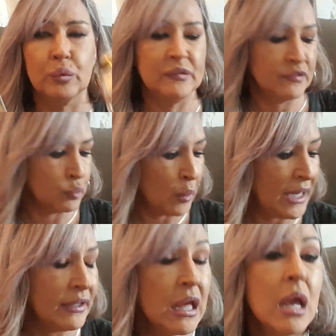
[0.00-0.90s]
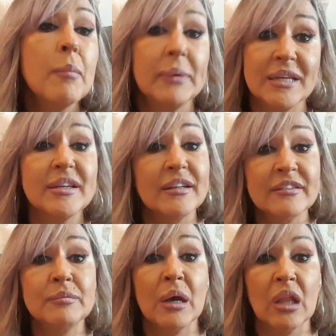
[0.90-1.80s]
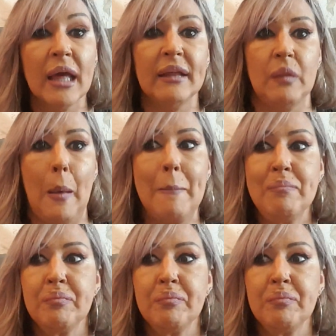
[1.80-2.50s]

sweet, but it does smell like the